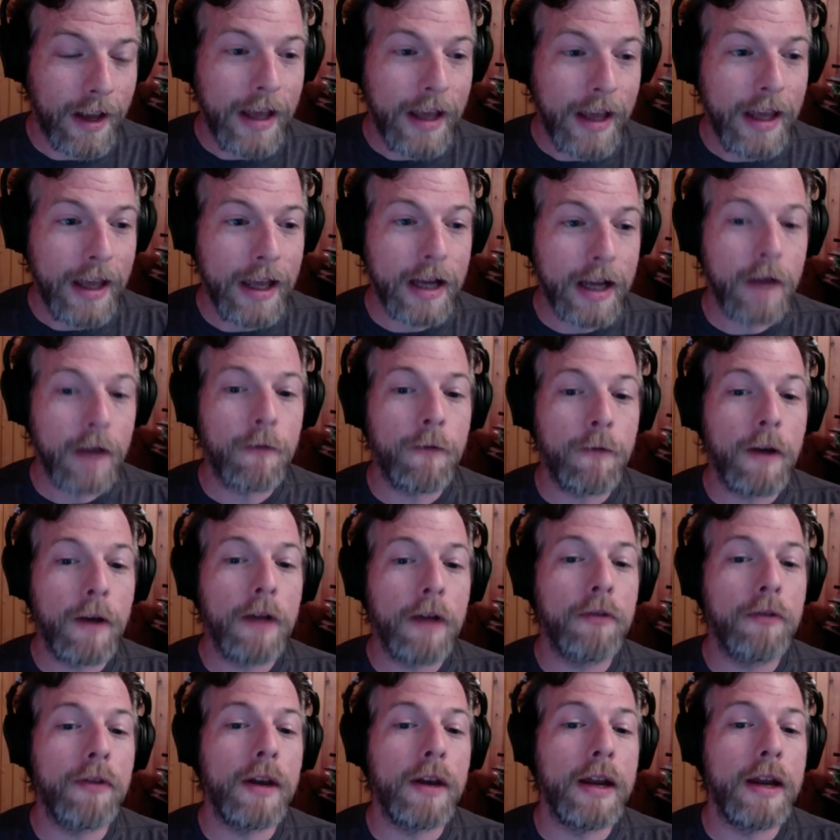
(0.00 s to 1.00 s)
He
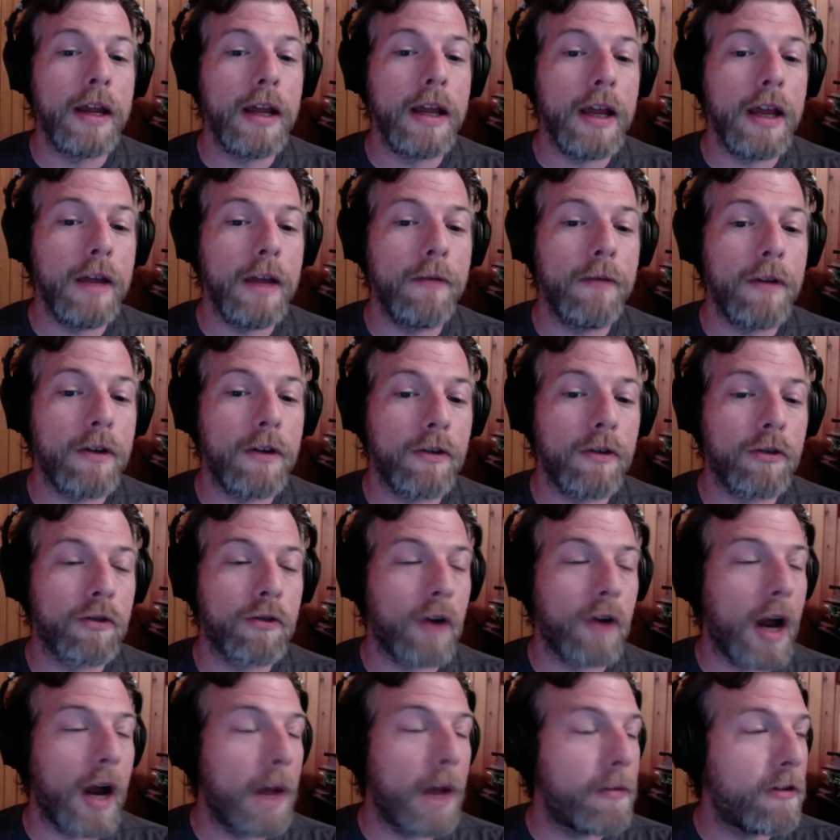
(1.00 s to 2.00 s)
confessed, and he even
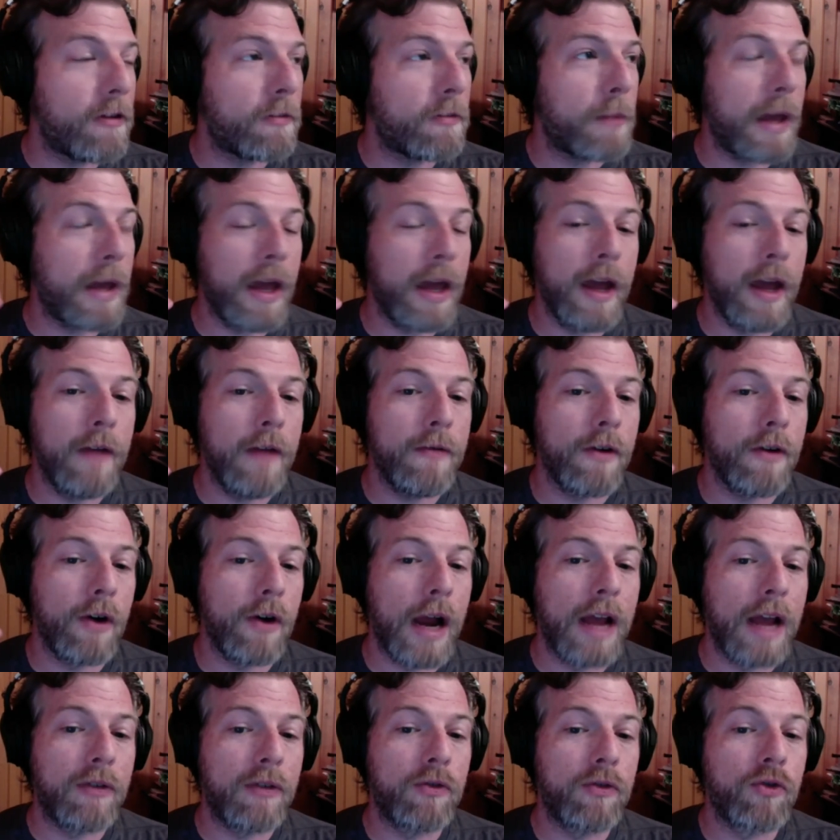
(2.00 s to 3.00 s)
described his behavior
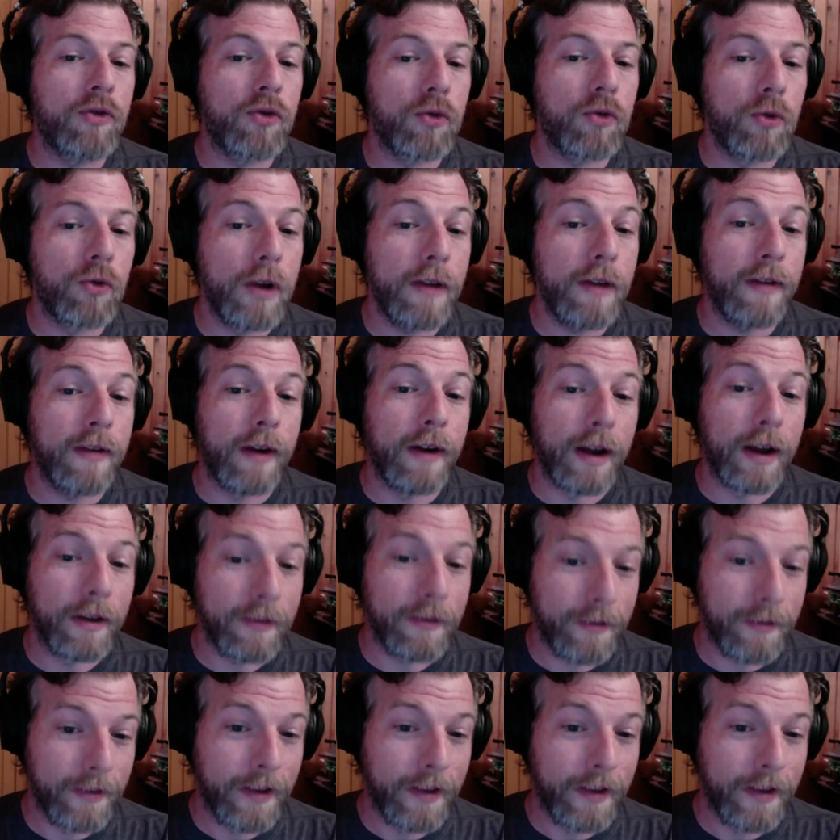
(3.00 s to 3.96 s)
as treasonous.